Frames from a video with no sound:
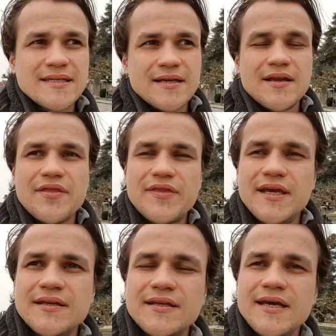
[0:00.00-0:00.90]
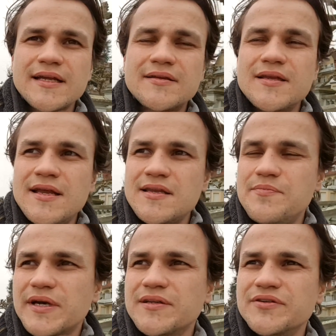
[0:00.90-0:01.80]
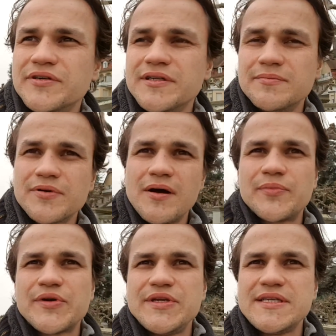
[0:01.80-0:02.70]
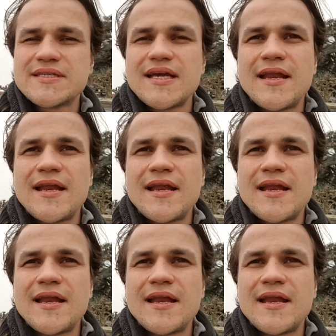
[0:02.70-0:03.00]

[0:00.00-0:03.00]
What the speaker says: another thing, the antibacterial properties.